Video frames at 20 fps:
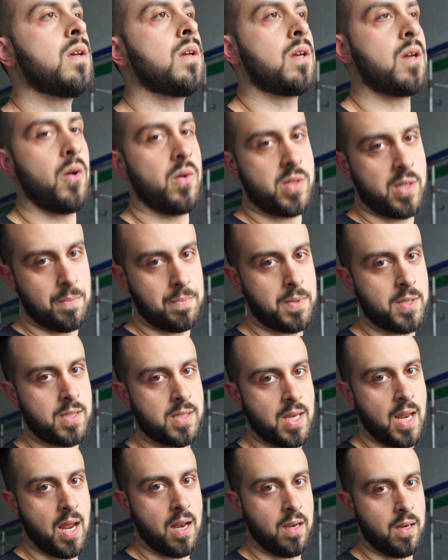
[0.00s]
goes up to
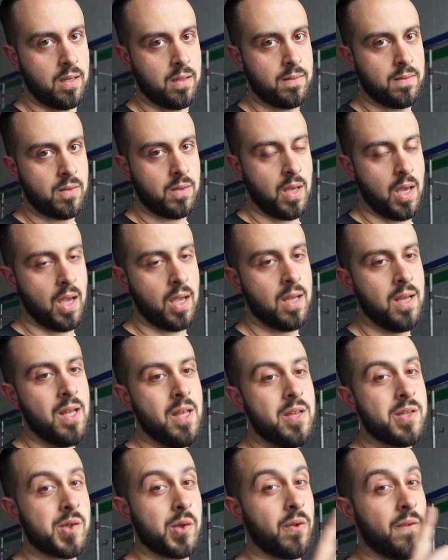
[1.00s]
standing, okay?
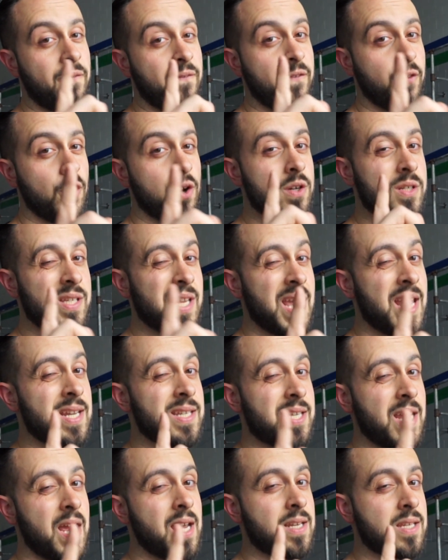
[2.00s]
So the first
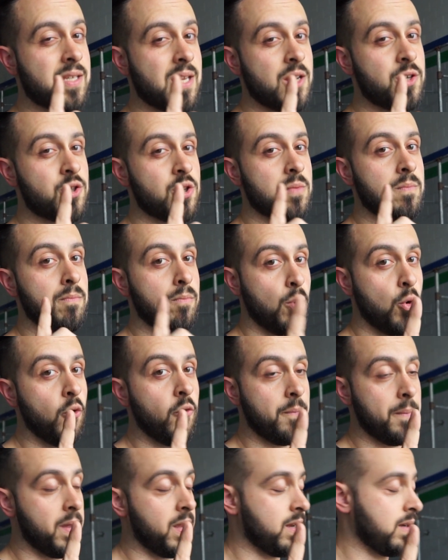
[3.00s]
anti-extension
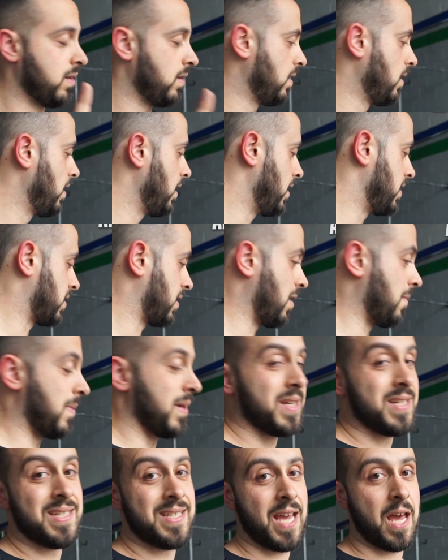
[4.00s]
movement is gonna
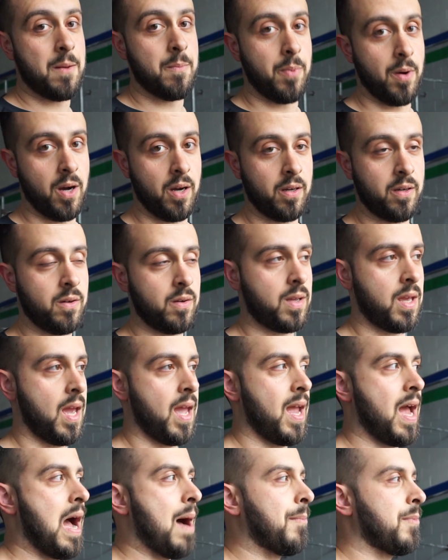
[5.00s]
be a dead bug,
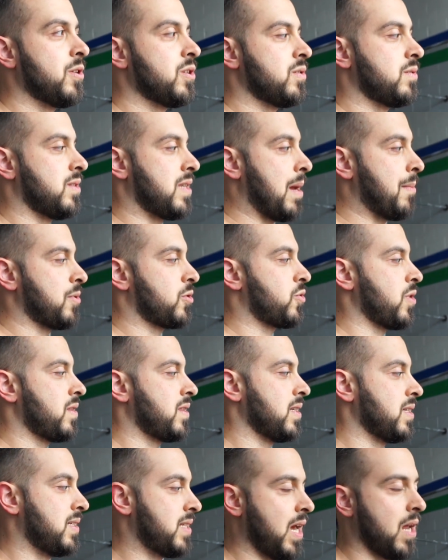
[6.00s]
okay? I'm gonna demonstrate
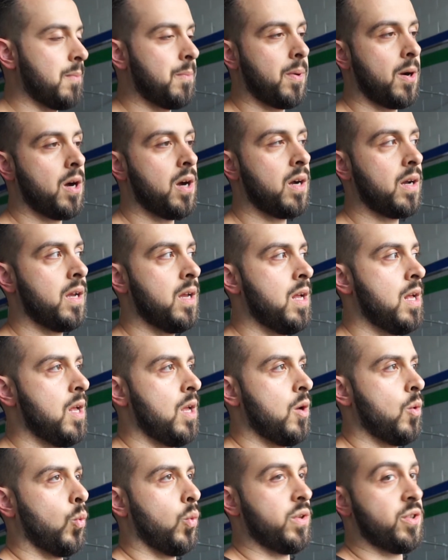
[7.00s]
the dead bug
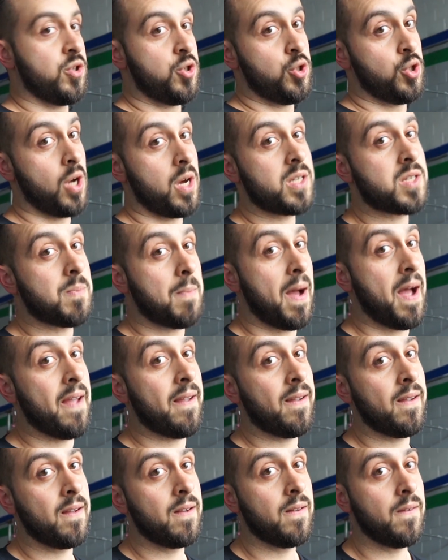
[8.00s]
with just
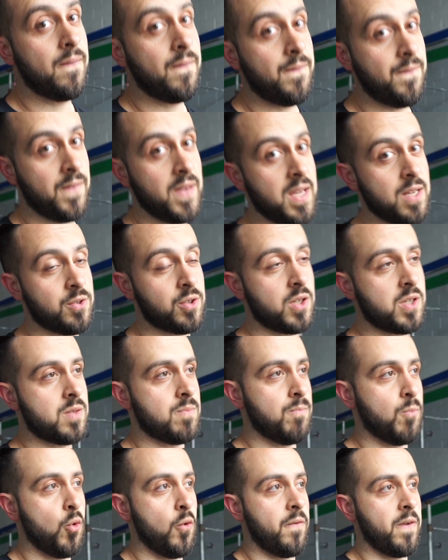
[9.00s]
my feet, just
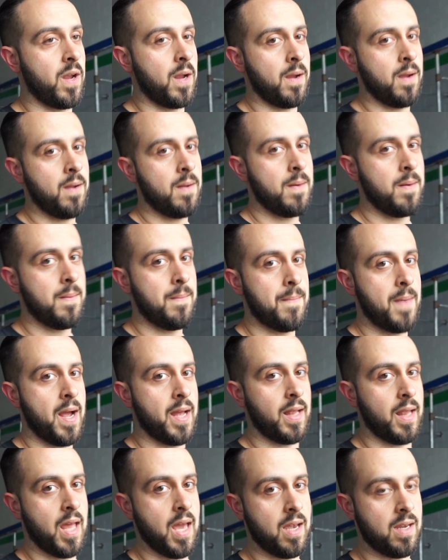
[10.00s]
moving
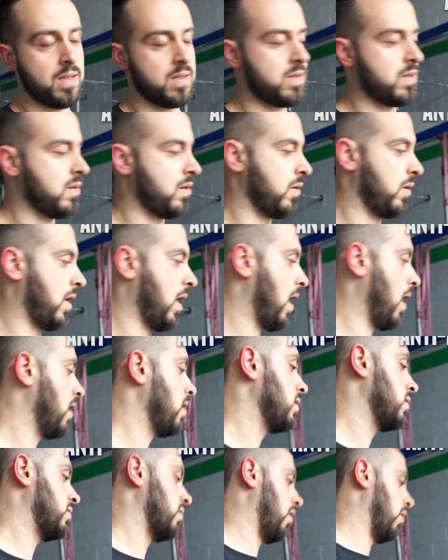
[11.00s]
my legs, okay?
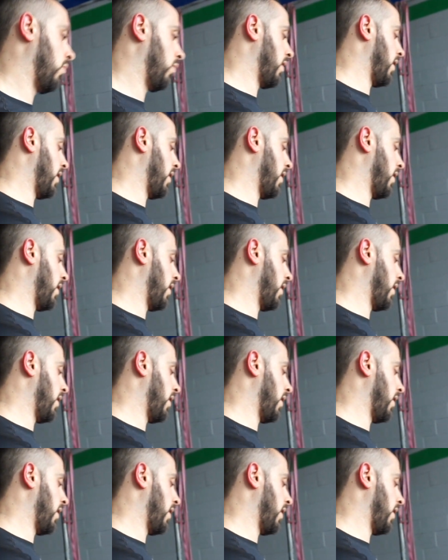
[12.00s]
So we'll